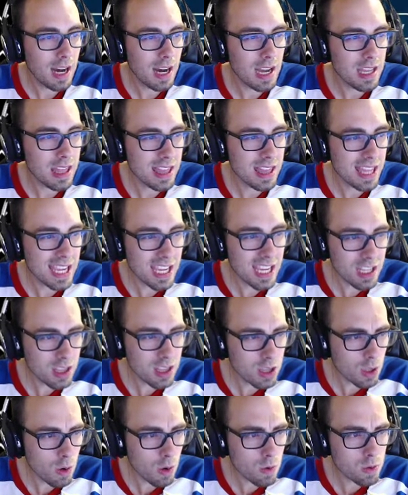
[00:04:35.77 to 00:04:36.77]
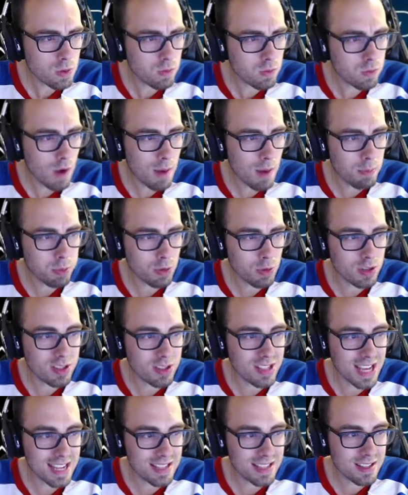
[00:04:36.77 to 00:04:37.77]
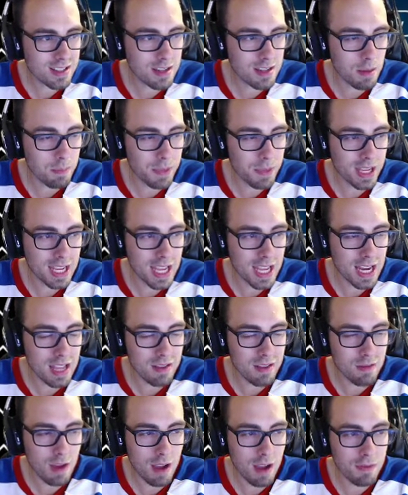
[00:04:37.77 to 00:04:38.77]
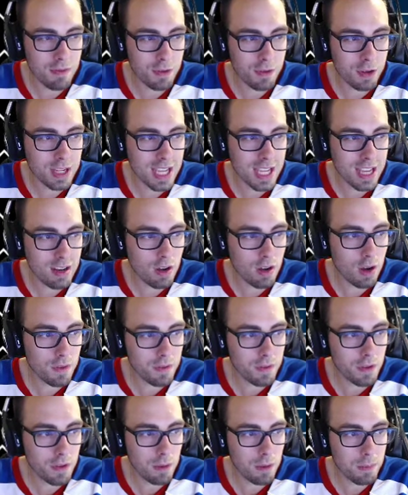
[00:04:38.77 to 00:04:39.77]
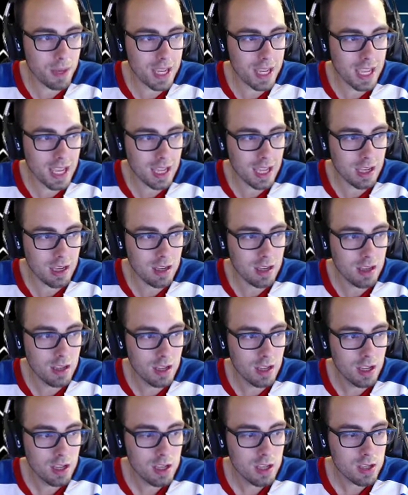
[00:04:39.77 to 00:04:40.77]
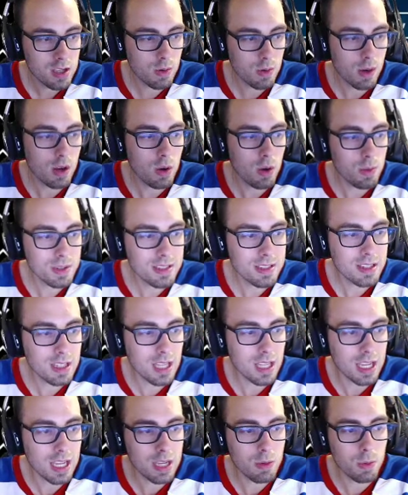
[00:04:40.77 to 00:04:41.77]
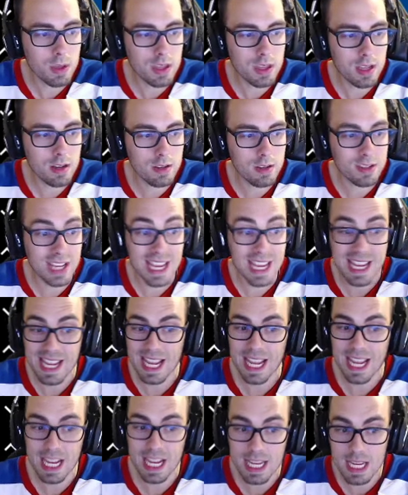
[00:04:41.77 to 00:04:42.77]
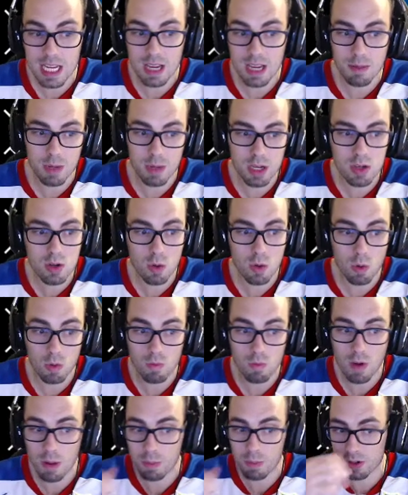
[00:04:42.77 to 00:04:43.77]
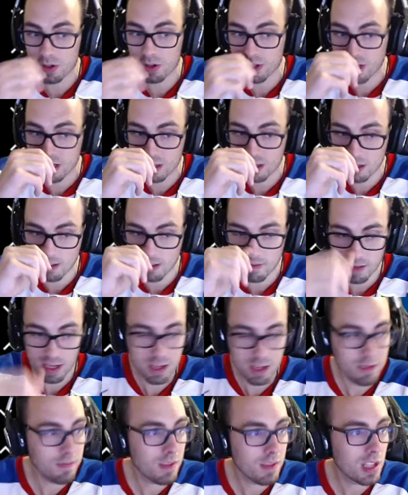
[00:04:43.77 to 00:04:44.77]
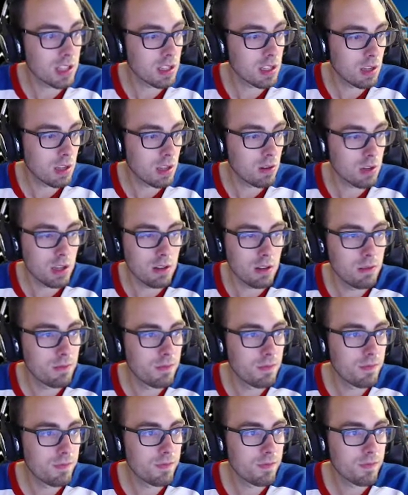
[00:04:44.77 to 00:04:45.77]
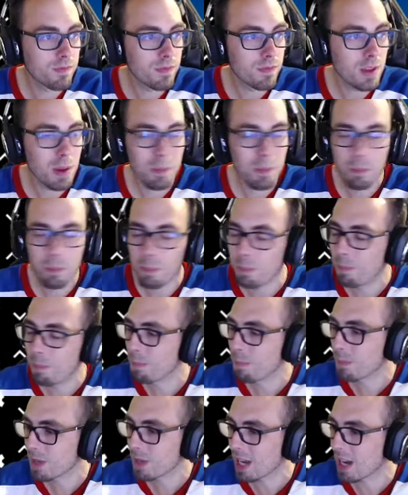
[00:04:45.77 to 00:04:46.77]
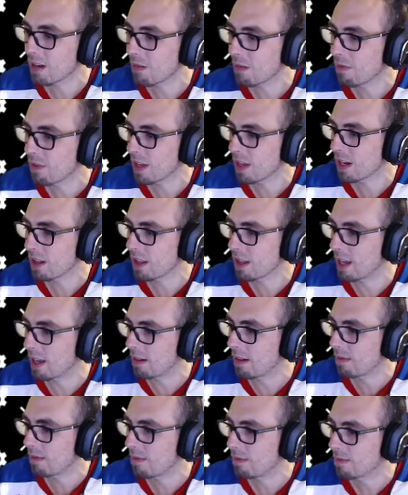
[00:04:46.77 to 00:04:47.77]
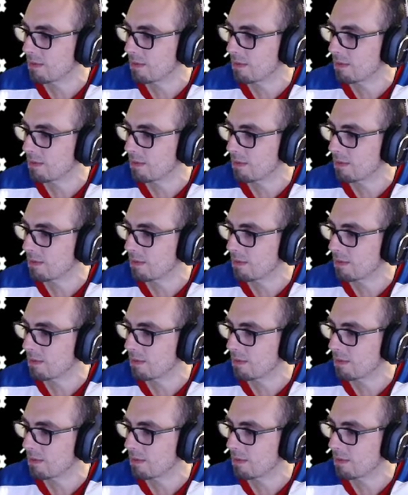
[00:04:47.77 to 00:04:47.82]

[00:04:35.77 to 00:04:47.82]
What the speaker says: I think those represent something, and I forget off the top of my head. So I always like when there's a hidden image or represent something in the logo. Kind of a fan of that.